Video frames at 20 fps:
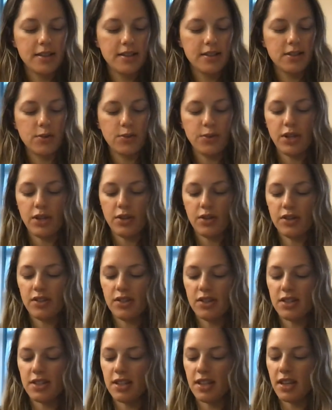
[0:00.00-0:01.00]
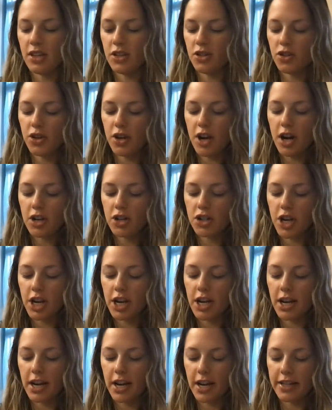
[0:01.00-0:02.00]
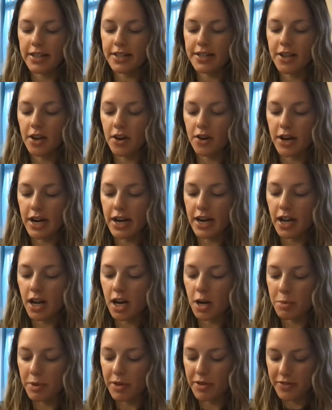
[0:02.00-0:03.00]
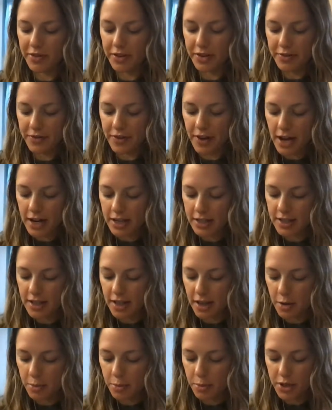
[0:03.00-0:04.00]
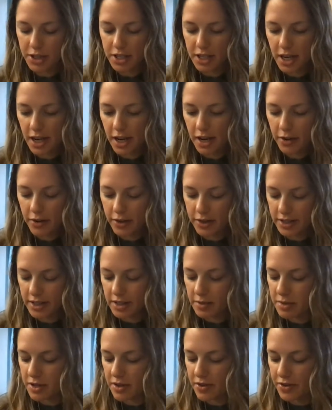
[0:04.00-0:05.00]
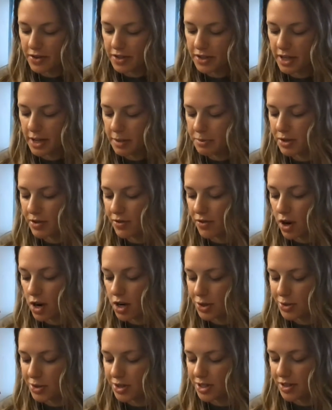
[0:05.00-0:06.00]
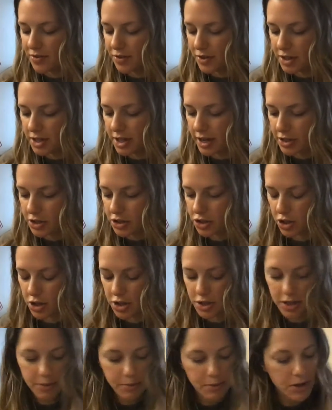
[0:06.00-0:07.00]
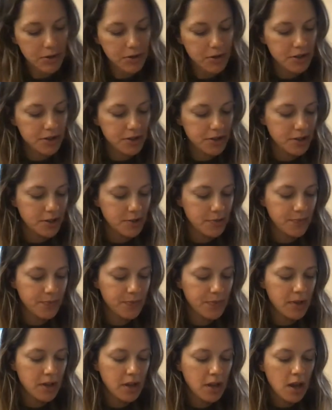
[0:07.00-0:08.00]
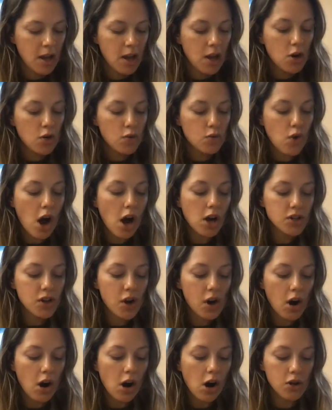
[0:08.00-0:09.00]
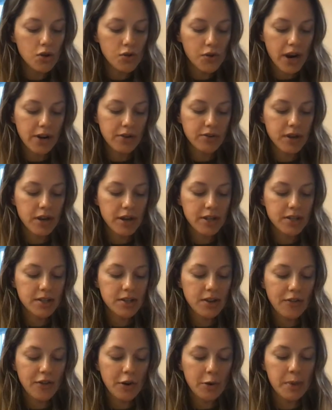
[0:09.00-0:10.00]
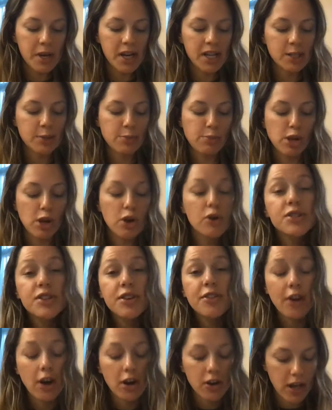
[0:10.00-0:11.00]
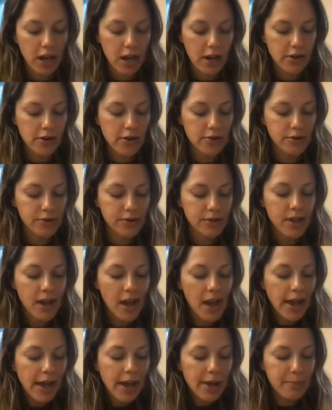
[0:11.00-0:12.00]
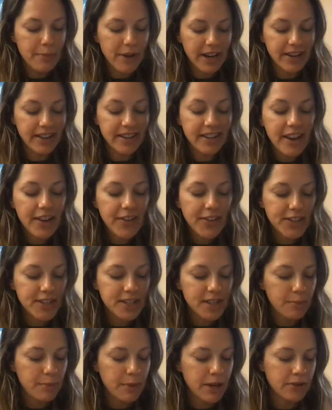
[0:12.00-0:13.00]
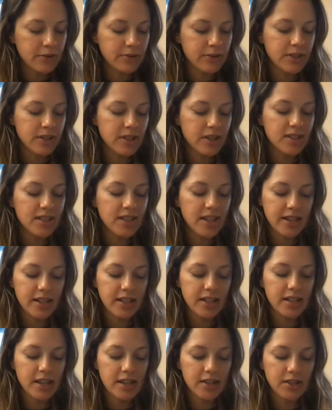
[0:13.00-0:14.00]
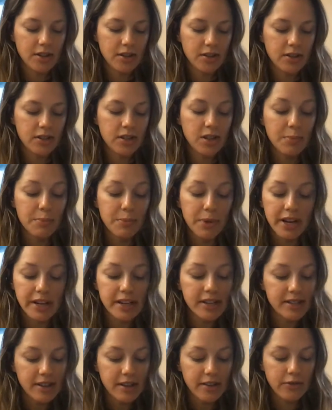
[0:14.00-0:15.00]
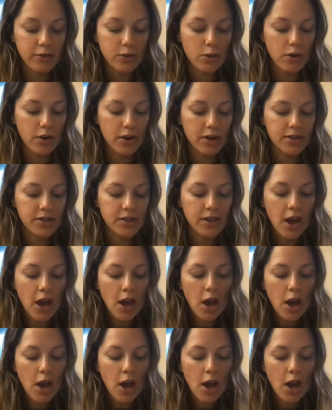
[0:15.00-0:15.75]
So we know this is the introduction, and I can see already a couple of fun facts that are pointed out and some different types of rocks, different textures and minerals. Rocks are all around us, from explosive volcanoes, magnificent mountains and sandy deserts, to muddy seafloors,